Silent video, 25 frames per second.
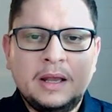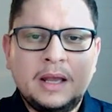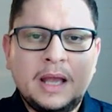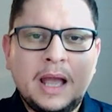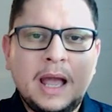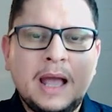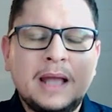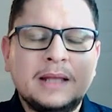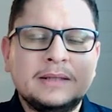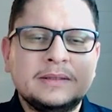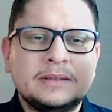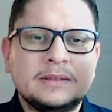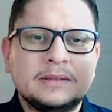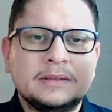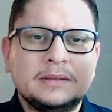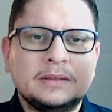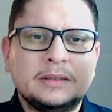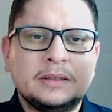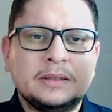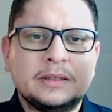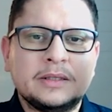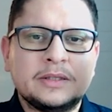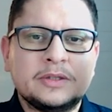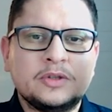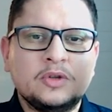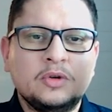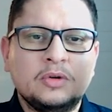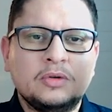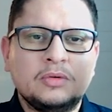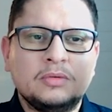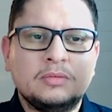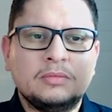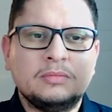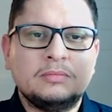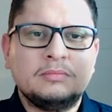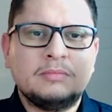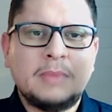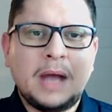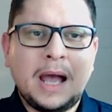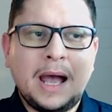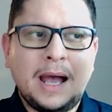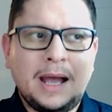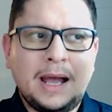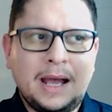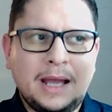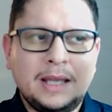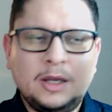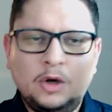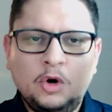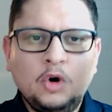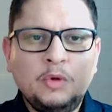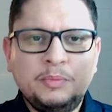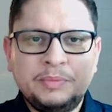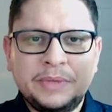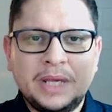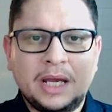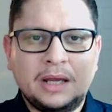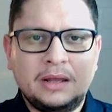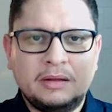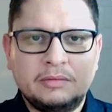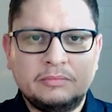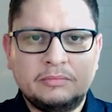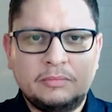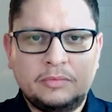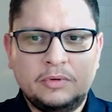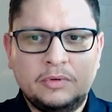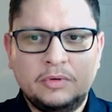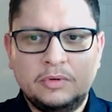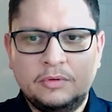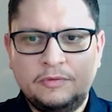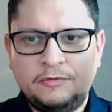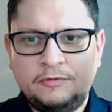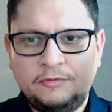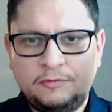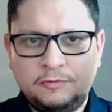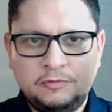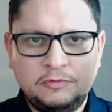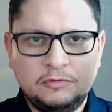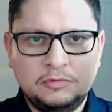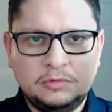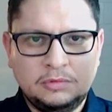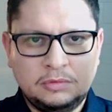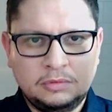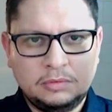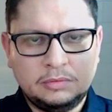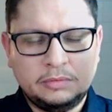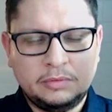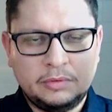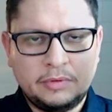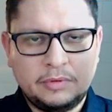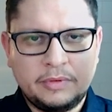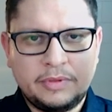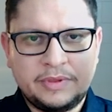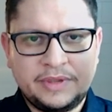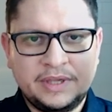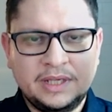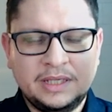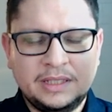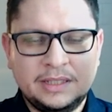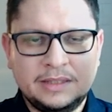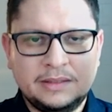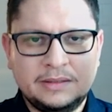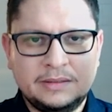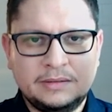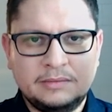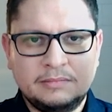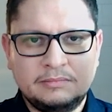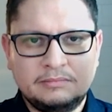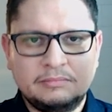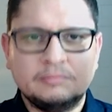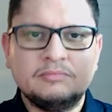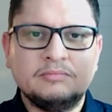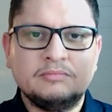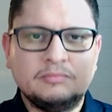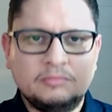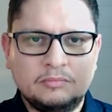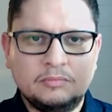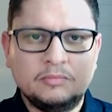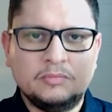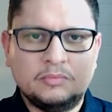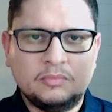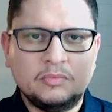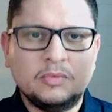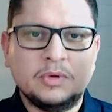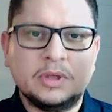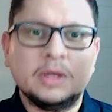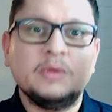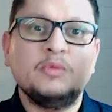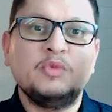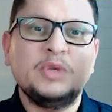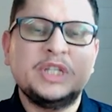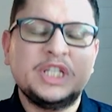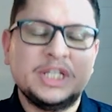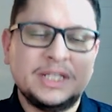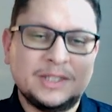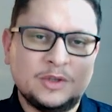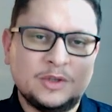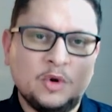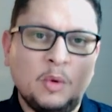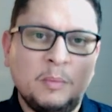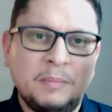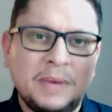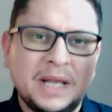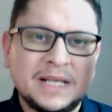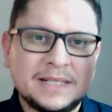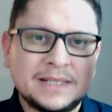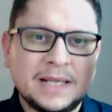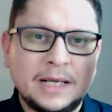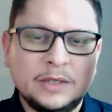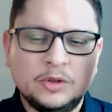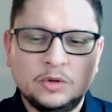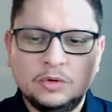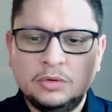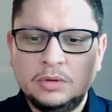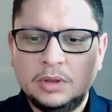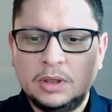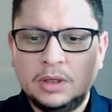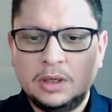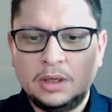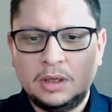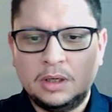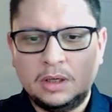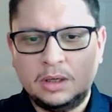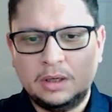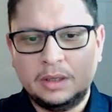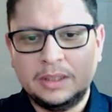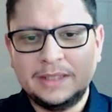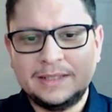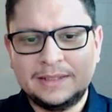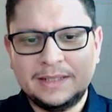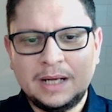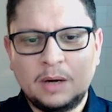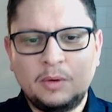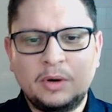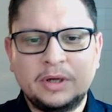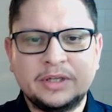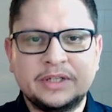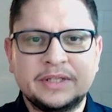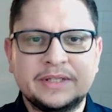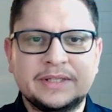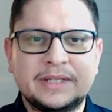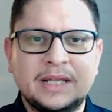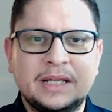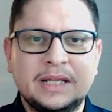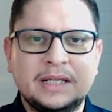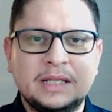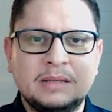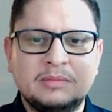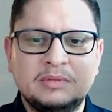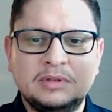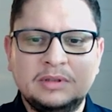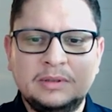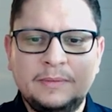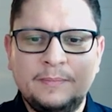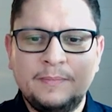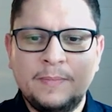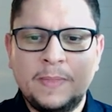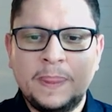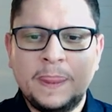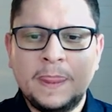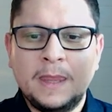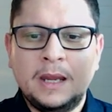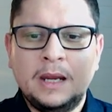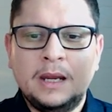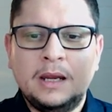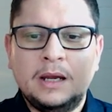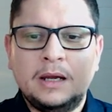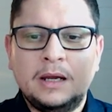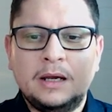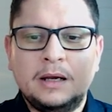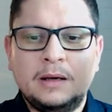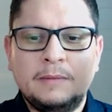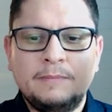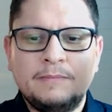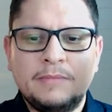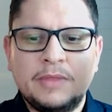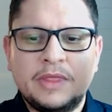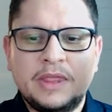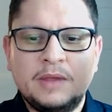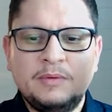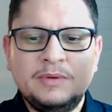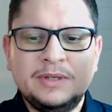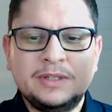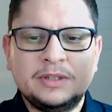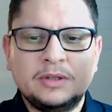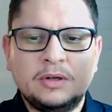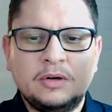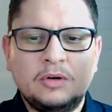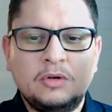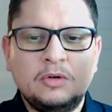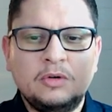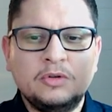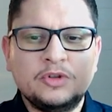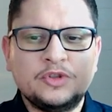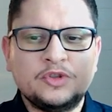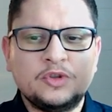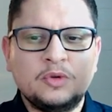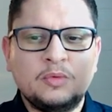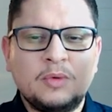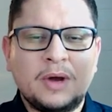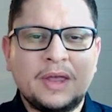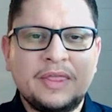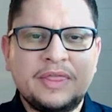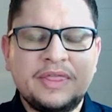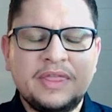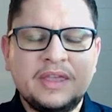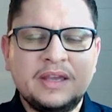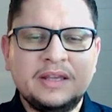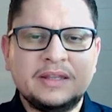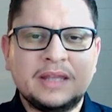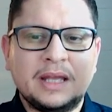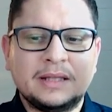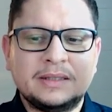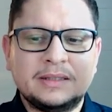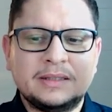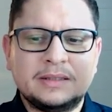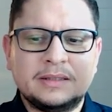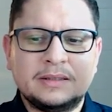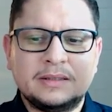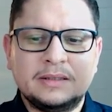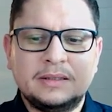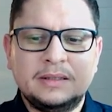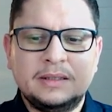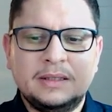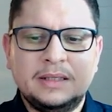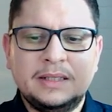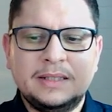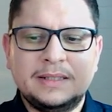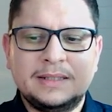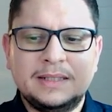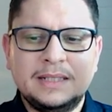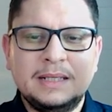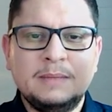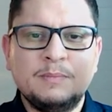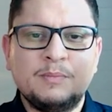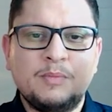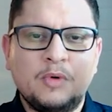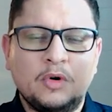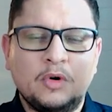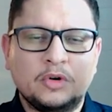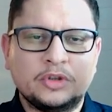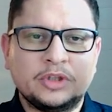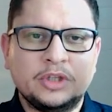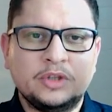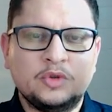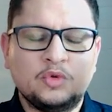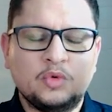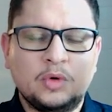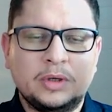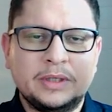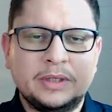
And so I hope, yeah, the full thing is, which is complex, I know, is now understandable. There is also one thing that is important to